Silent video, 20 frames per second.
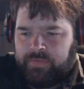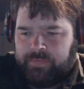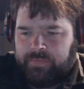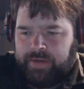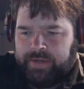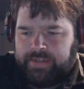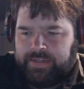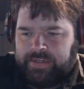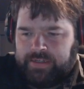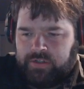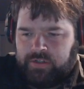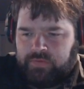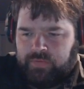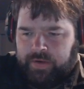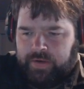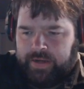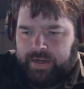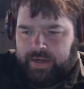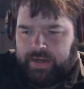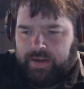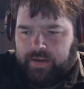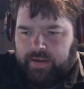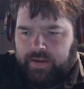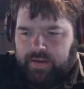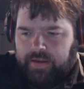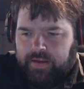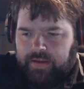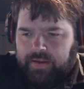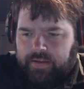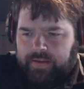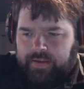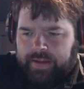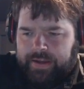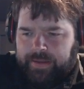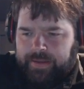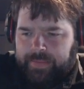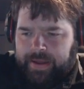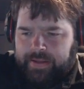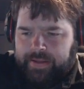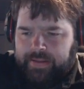1920 think
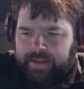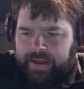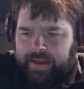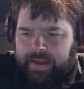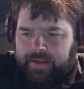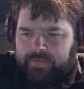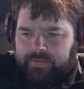about that.